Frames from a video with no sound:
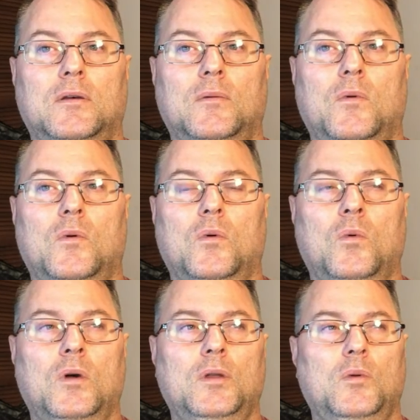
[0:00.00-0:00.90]
What,
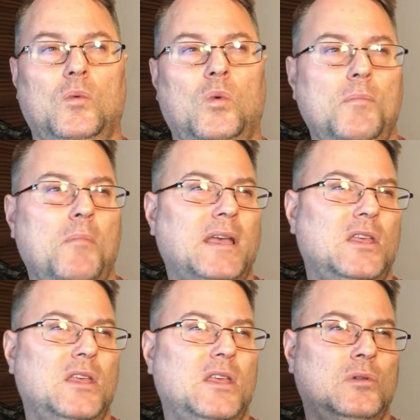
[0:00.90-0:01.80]
what might you
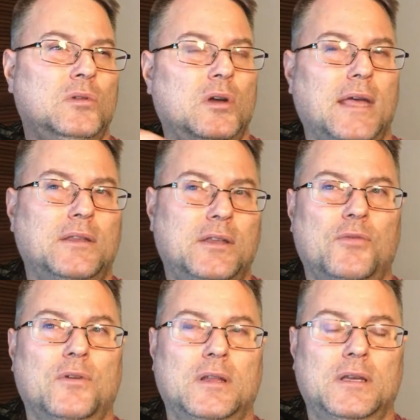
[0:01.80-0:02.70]
look at differently to
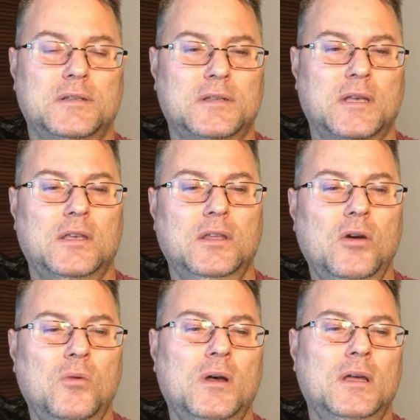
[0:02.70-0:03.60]
say, you know what,
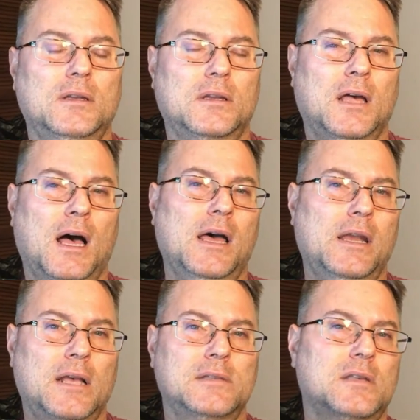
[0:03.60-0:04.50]
God has
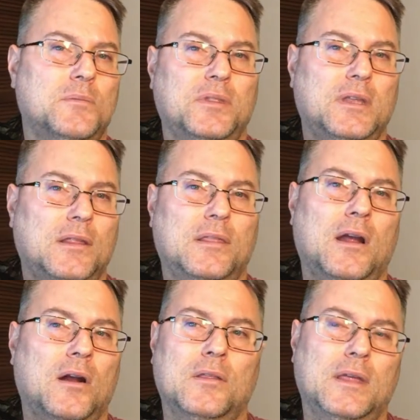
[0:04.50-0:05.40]
something there that
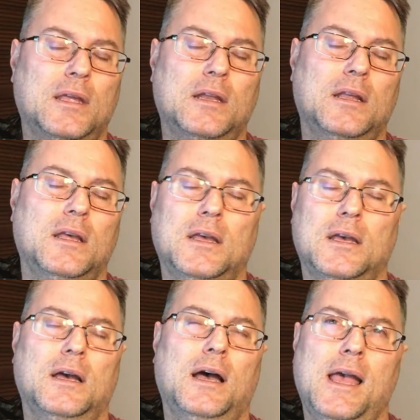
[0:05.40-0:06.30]
I
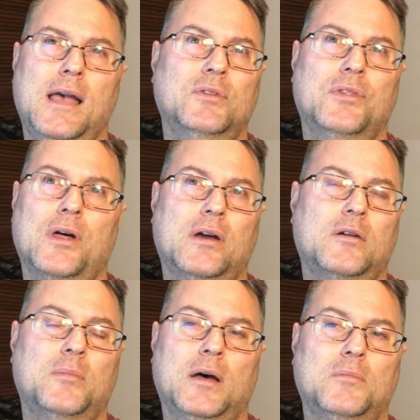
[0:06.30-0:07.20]
haven't thought about
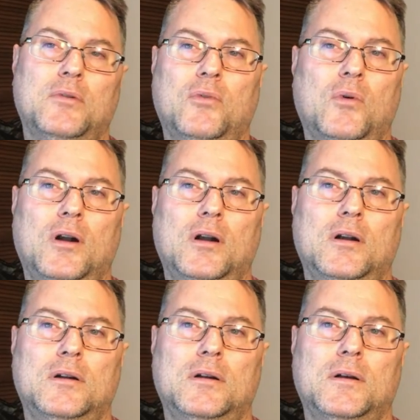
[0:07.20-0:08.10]
before?
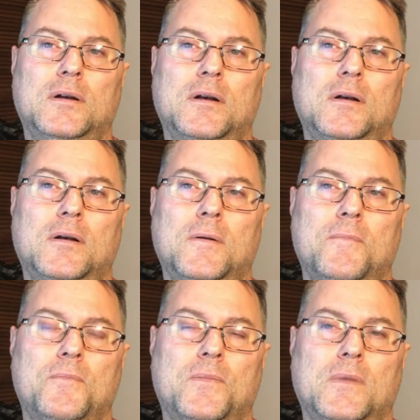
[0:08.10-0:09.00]
Here's
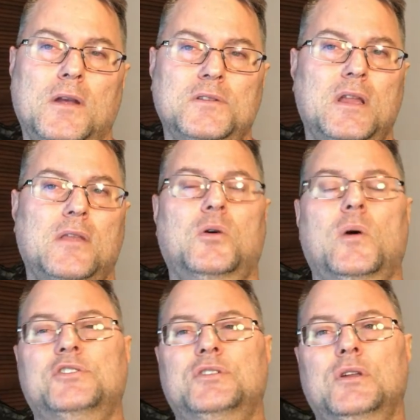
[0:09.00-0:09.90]
another question
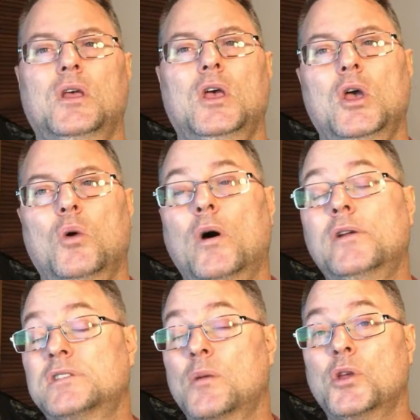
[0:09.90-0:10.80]
What are some of your
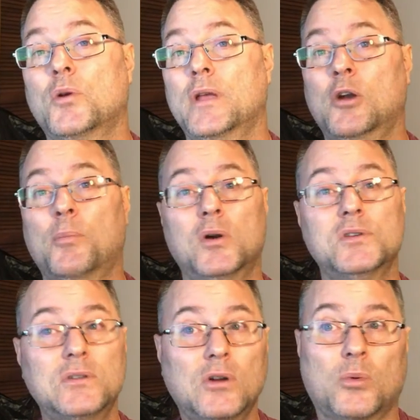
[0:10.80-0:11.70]
interpersonal
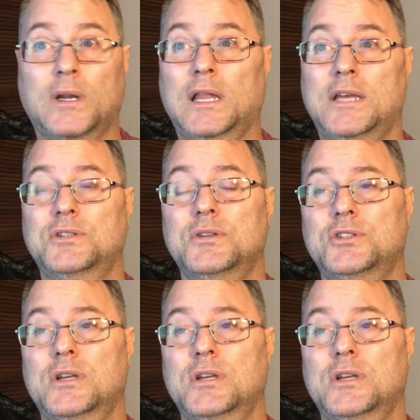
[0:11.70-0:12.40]
relationships